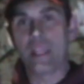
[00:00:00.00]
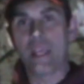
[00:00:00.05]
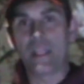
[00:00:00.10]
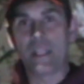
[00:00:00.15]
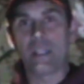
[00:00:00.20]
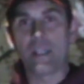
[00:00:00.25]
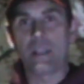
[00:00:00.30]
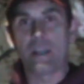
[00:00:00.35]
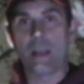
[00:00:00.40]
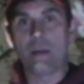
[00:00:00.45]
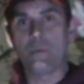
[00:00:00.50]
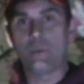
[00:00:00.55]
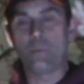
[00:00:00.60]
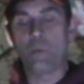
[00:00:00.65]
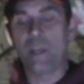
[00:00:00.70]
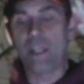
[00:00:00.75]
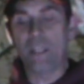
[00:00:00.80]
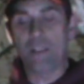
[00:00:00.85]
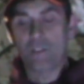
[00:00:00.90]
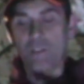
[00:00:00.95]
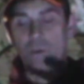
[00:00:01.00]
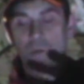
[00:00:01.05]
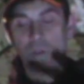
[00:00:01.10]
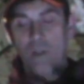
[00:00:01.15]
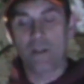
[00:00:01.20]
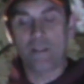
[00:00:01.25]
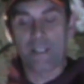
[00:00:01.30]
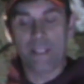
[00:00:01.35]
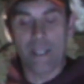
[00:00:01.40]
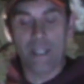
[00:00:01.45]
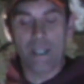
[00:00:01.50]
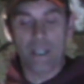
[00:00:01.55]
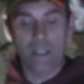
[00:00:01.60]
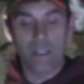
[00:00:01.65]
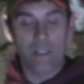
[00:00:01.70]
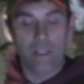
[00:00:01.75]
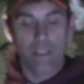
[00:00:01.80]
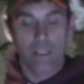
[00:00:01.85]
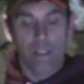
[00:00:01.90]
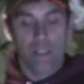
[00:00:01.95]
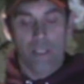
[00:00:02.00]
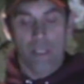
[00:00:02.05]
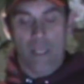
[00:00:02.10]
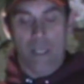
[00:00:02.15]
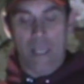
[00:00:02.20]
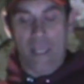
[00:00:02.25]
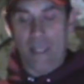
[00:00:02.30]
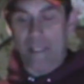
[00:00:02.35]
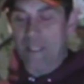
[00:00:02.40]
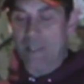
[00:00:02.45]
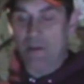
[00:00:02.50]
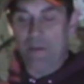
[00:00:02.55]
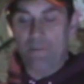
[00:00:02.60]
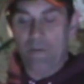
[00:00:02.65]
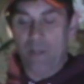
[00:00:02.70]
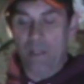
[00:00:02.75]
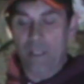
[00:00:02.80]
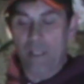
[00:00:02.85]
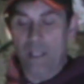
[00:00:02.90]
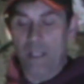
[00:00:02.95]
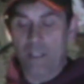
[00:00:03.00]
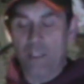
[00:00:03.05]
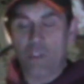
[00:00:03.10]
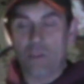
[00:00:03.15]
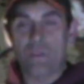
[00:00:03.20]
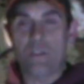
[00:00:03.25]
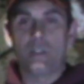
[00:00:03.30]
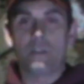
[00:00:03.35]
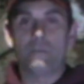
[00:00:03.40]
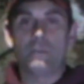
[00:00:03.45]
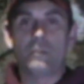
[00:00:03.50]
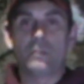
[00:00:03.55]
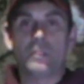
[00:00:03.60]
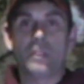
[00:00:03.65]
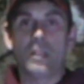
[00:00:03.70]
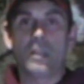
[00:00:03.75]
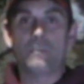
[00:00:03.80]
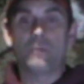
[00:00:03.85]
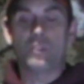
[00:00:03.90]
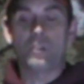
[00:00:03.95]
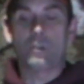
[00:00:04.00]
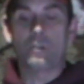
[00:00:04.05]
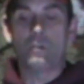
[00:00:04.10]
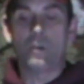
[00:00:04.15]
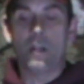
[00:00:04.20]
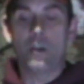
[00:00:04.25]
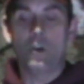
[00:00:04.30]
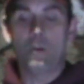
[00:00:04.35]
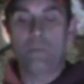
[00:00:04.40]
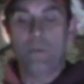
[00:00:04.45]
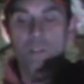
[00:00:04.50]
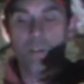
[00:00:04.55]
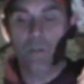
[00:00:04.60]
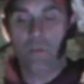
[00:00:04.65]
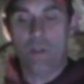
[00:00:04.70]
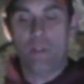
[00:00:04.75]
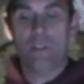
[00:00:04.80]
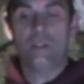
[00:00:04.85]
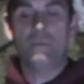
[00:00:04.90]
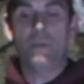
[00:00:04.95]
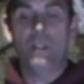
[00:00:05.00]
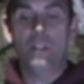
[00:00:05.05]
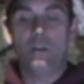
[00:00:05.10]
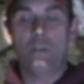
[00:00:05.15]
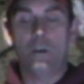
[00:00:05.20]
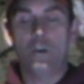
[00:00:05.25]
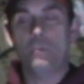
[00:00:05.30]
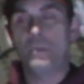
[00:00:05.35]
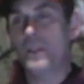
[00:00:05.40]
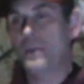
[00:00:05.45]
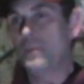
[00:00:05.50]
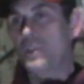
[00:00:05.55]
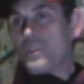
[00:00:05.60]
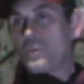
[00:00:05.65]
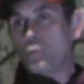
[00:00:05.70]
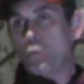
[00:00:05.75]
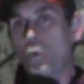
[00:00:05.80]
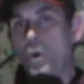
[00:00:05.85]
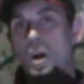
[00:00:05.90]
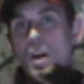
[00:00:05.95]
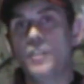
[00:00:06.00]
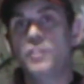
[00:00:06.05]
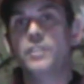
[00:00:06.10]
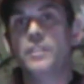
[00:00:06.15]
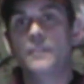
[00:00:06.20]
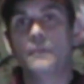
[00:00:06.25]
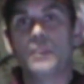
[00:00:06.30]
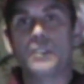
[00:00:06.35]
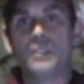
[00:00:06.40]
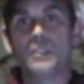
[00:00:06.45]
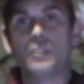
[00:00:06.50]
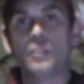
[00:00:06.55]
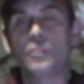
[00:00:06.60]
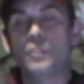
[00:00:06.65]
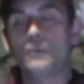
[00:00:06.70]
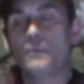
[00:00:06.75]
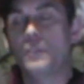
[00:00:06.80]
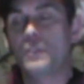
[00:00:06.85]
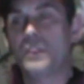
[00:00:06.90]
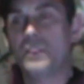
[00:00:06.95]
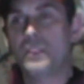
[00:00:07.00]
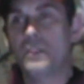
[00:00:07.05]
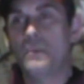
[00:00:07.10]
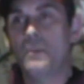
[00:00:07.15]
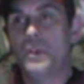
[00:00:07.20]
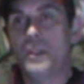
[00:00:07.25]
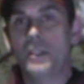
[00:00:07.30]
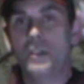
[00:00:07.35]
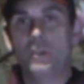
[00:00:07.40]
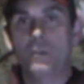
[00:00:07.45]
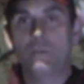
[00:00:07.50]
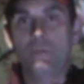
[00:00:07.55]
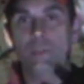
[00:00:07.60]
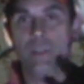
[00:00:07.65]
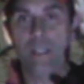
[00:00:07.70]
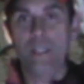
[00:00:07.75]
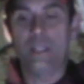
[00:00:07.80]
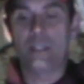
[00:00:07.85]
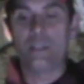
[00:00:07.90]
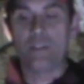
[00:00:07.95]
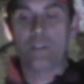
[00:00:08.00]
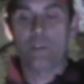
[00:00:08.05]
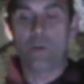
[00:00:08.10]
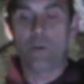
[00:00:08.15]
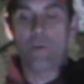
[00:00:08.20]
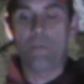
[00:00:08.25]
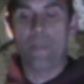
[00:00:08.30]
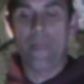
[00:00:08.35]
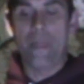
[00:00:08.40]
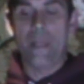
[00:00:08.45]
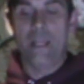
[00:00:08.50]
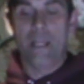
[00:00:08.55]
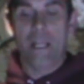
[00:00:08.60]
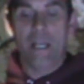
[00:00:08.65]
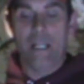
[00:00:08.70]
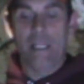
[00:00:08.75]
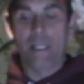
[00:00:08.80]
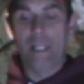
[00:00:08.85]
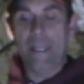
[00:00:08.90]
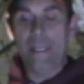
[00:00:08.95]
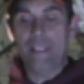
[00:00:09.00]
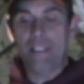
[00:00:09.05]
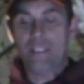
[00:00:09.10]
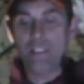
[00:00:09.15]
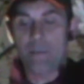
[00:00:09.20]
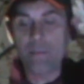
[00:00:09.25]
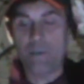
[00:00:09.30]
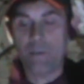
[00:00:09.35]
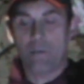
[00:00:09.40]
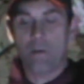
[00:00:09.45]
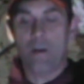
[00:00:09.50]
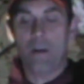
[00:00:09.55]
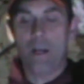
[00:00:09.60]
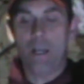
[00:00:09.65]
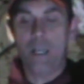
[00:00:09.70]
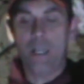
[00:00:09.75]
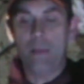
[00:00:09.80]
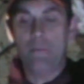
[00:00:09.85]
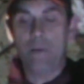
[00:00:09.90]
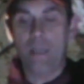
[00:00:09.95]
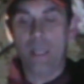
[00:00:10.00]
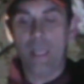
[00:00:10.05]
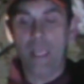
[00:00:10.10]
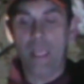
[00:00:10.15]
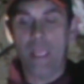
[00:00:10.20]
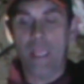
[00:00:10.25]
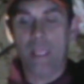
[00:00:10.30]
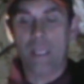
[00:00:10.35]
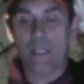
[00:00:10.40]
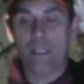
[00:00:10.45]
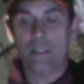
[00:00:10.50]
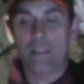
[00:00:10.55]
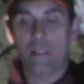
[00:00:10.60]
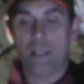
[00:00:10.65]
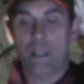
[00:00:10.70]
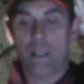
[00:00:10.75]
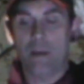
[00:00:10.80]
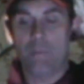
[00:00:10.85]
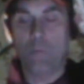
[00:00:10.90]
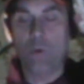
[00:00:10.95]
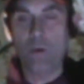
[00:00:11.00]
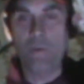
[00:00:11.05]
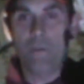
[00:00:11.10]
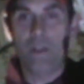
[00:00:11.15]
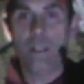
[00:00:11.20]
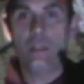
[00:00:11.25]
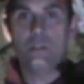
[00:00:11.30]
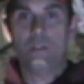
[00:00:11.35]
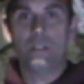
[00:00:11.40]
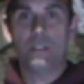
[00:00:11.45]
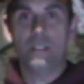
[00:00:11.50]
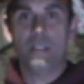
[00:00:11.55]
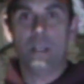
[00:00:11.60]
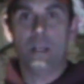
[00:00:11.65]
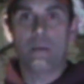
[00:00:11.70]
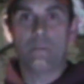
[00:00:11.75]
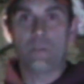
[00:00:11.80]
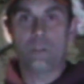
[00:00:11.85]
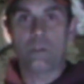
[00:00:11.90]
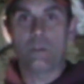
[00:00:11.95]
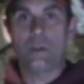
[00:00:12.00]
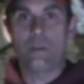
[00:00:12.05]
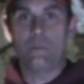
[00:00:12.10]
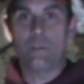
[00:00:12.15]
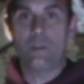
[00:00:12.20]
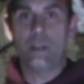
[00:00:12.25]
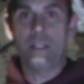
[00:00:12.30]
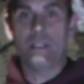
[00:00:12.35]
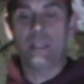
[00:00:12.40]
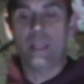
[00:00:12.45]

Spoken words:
getting it. I've been waiting so long to get it, and now I finally got it and used it a few times. So I hope you enjoyed this video. I hope anybody's watching. If it's useful to somebody, hopefully it is. So like and subscribe, and more videos to come. So have a great